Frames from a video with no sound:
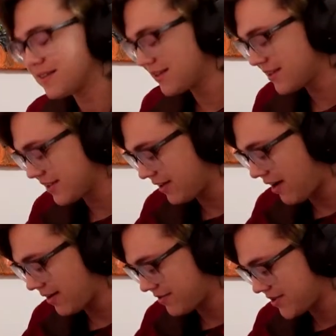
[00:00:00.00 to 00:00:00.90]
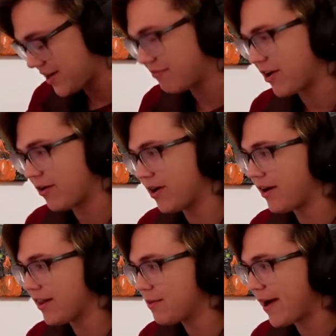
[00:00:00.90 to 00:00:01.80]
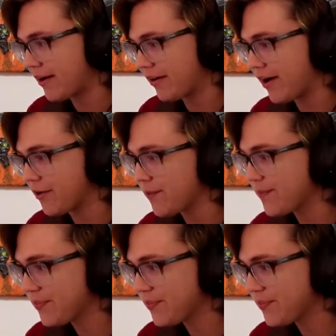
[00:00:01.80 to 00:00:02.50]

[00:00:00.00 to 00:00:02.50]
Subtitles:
There's a lot of stuff going on in the background,